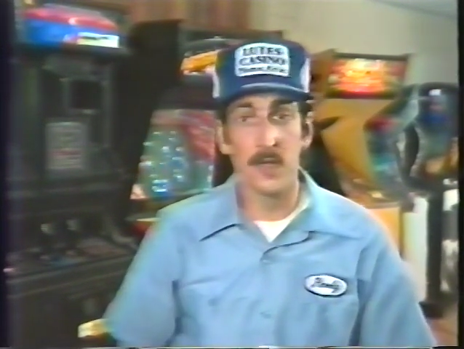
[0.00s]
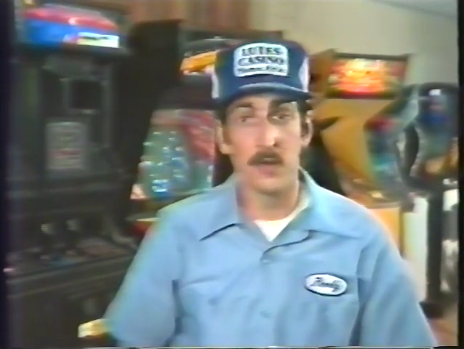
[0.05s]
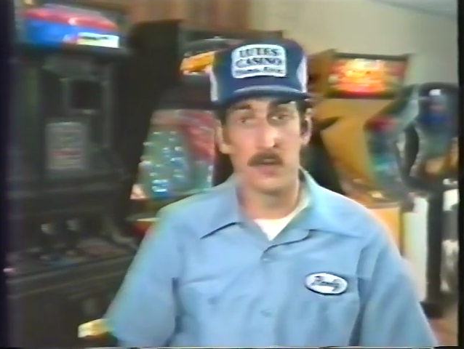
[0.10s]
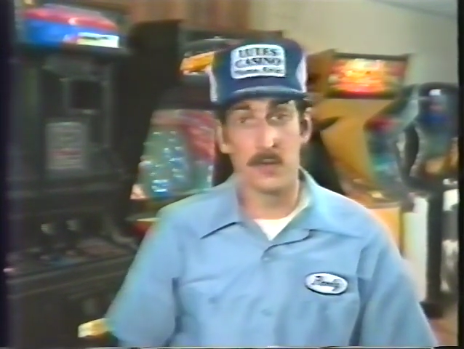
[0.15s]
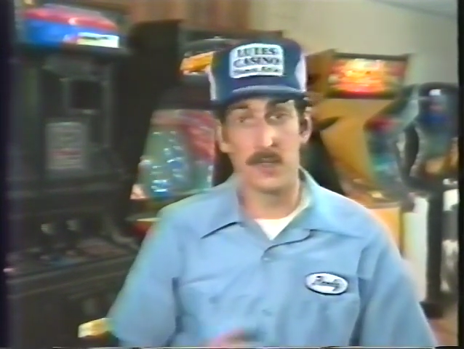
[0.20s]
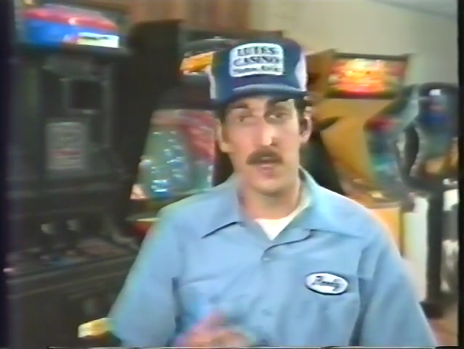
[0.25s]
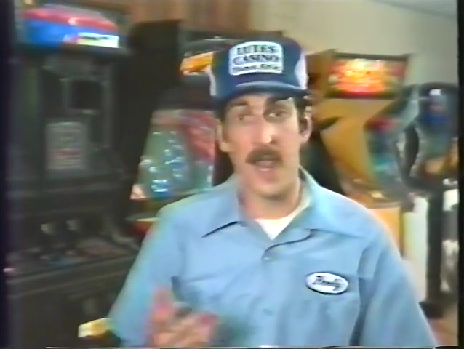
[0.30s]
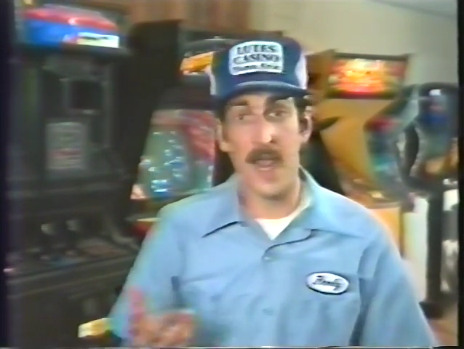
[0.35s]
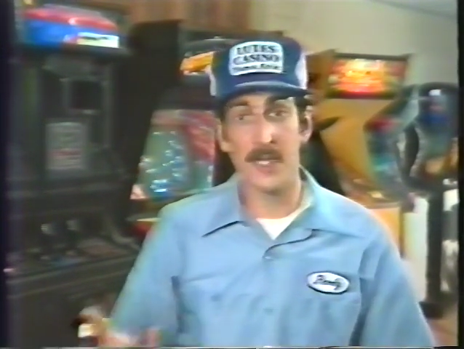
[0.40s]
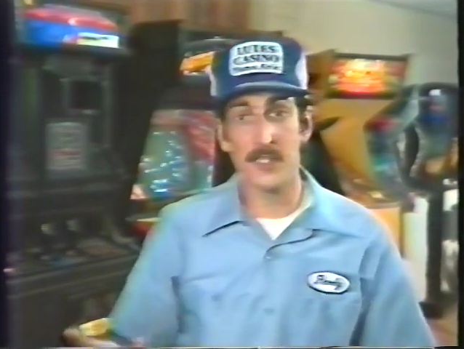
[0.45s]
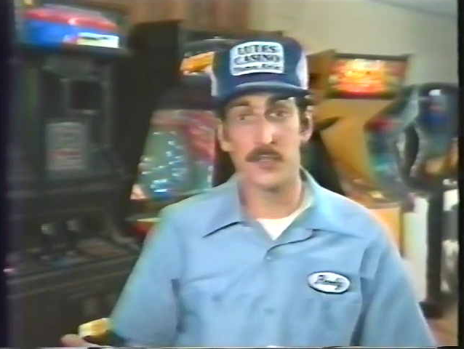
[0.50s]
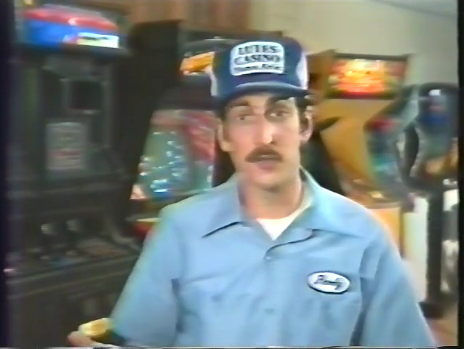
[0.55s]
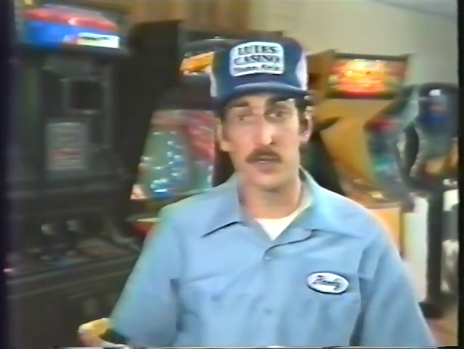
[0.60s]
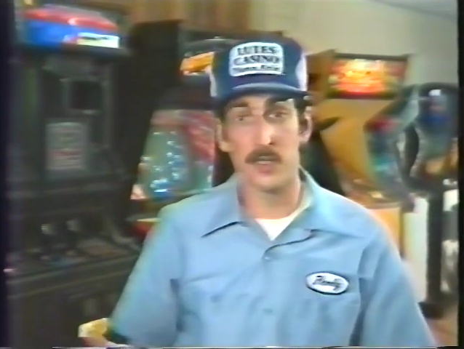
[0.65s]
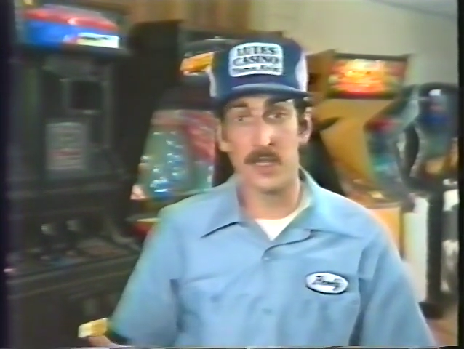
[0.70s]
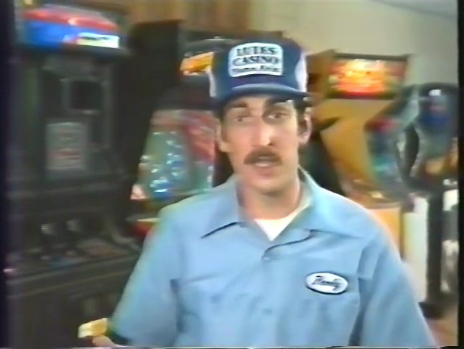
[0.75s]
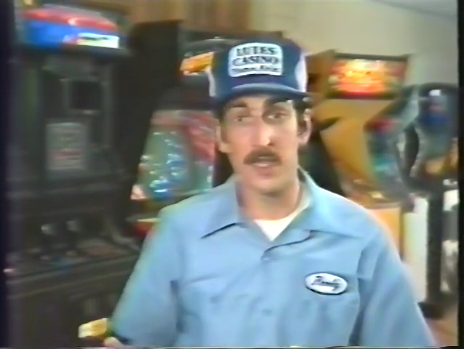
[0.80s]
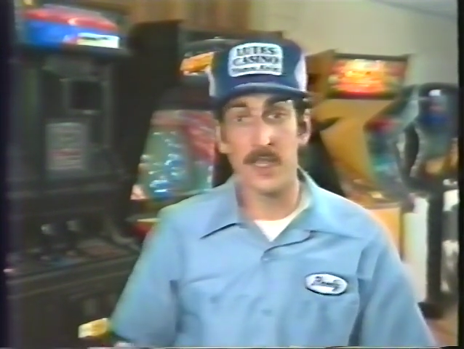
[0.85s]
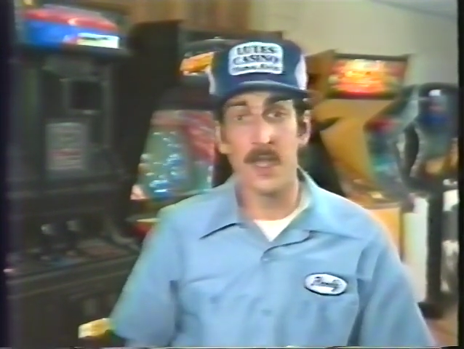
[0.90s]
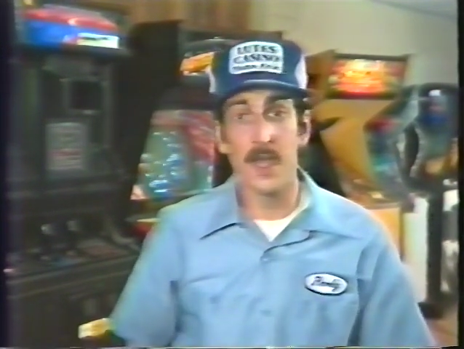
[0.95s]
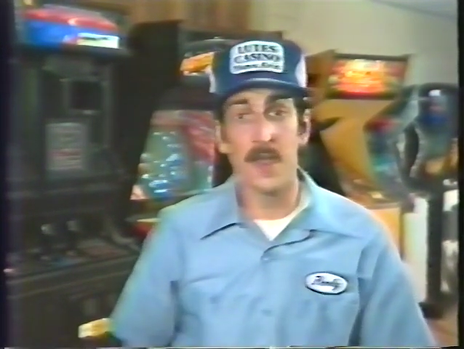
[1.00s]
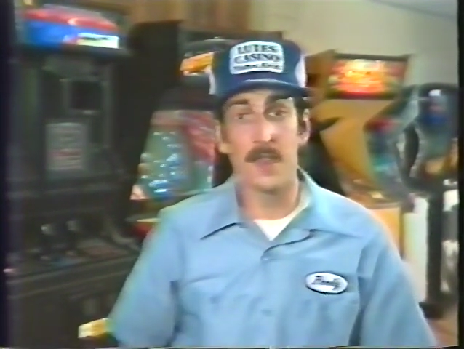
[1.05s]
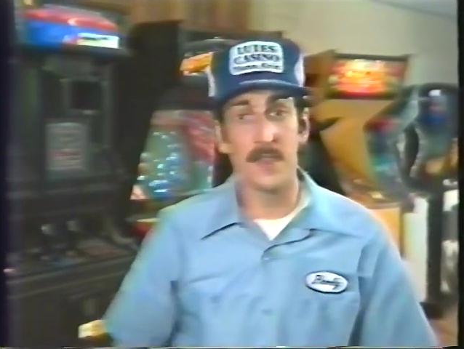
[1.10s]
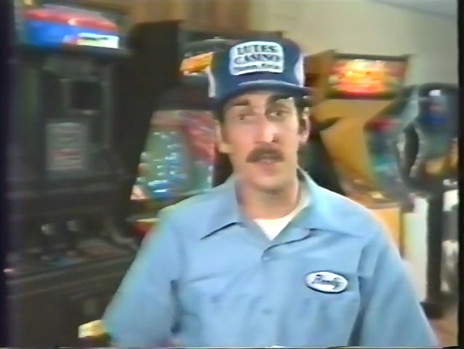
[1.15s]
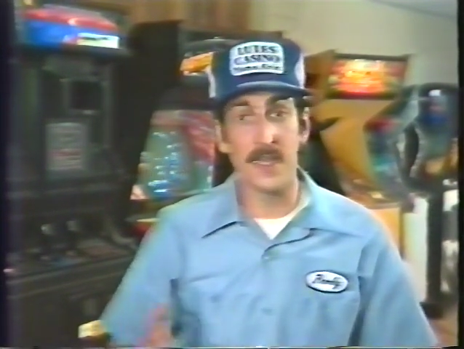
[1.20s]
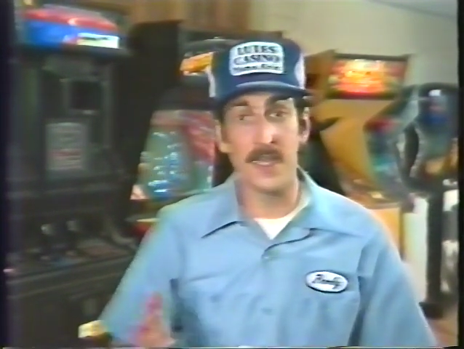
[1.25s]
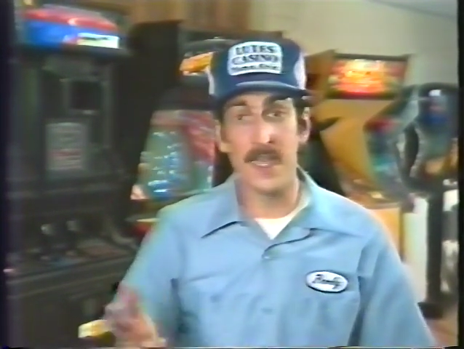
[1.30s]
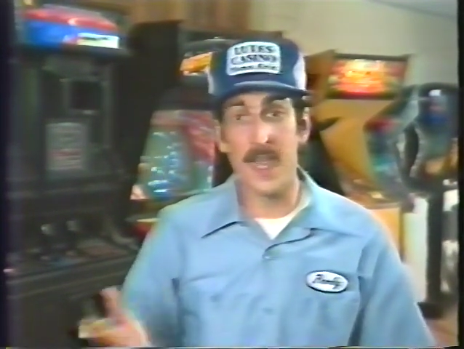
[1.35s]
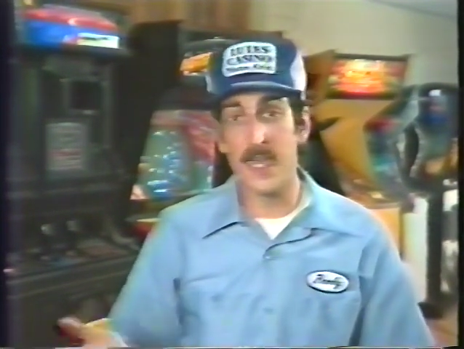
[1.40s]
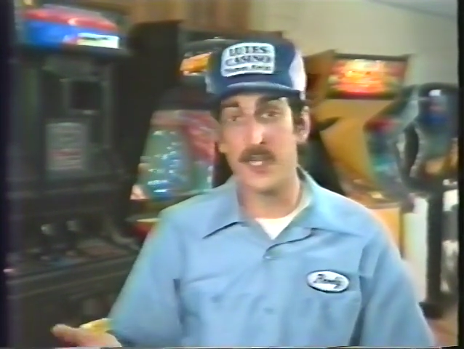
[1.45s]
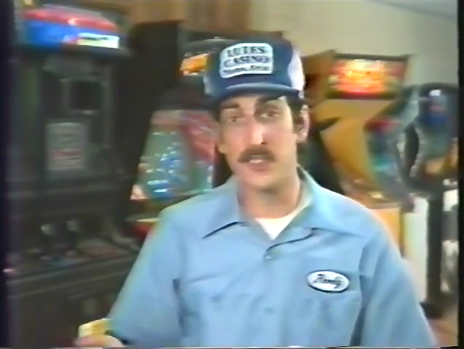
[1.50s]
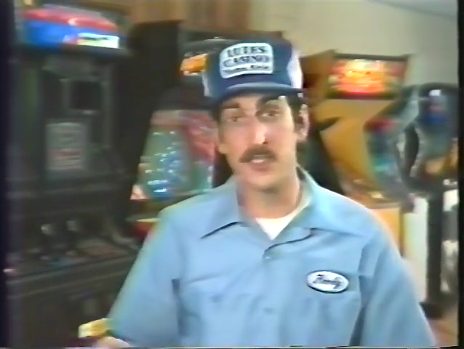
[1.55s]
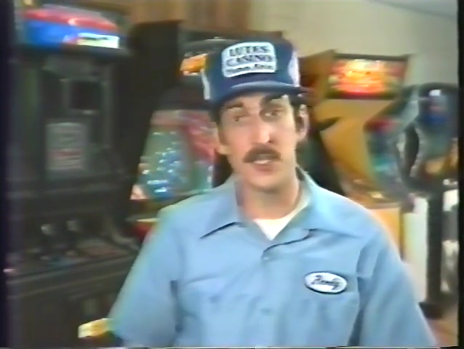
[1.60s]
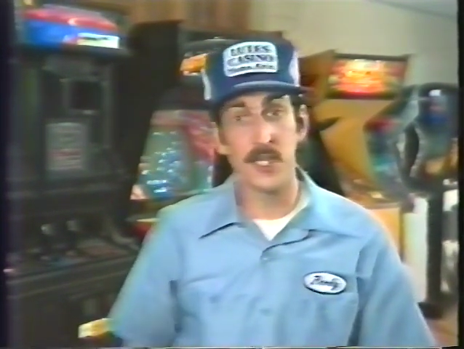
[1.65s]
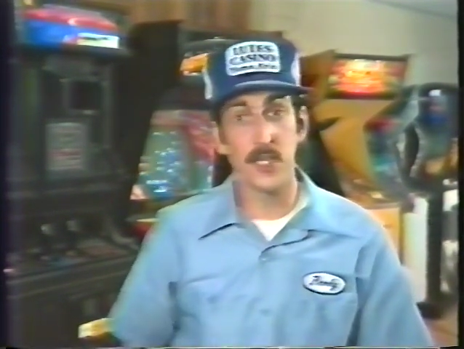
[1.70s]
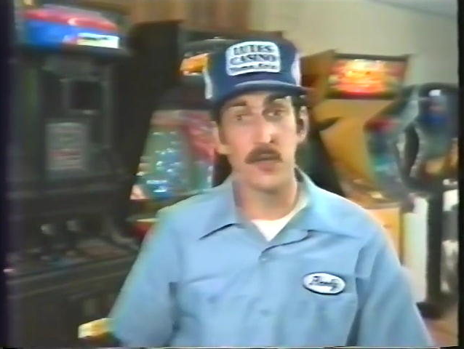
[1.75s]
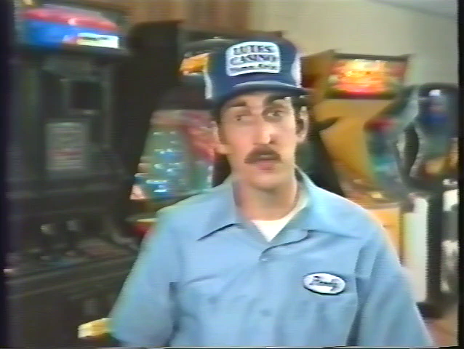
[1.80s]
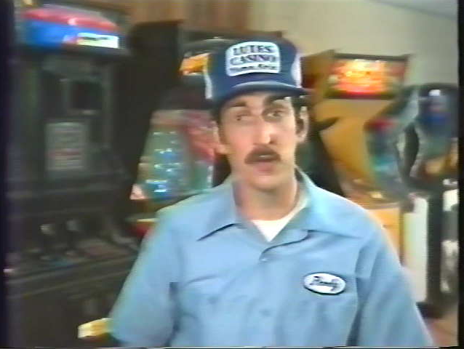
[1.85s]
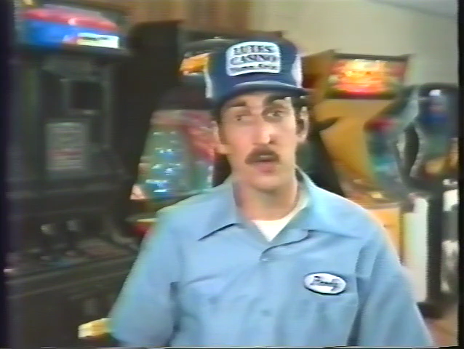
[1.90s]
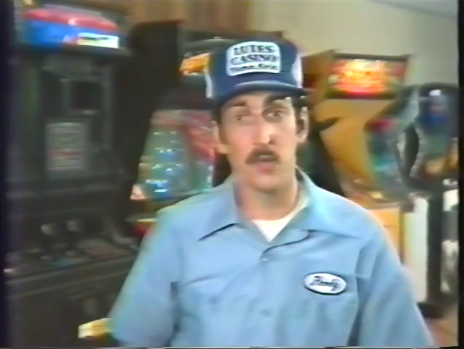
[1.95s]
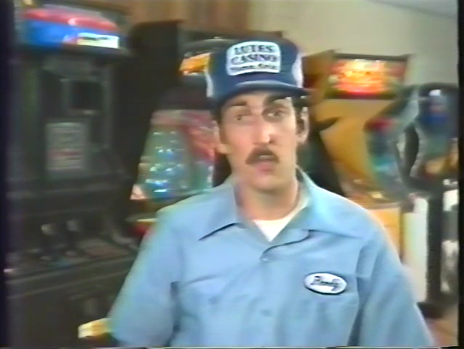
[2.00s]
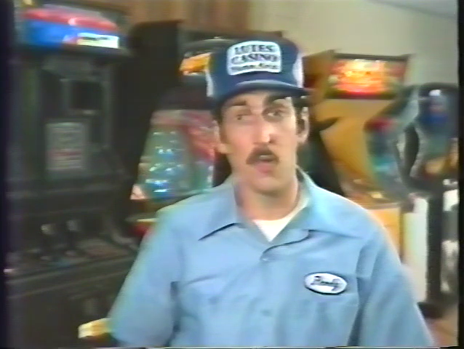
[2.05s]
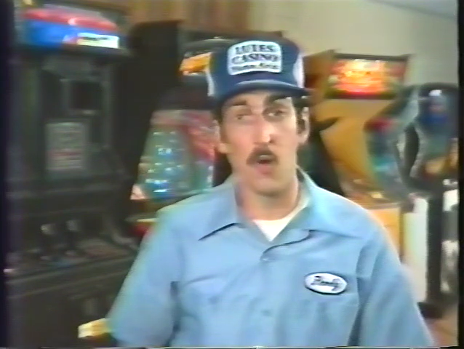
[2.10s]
Well, naturally, the EHT unit